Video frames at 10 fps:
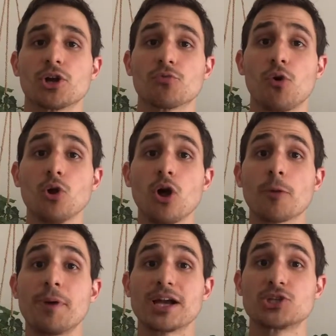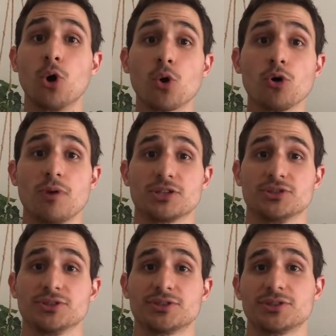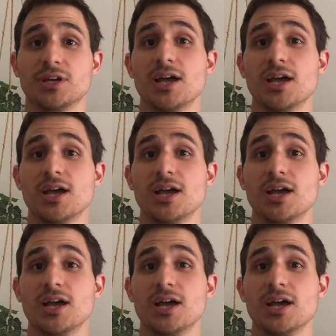going to roll our pectoral muscles.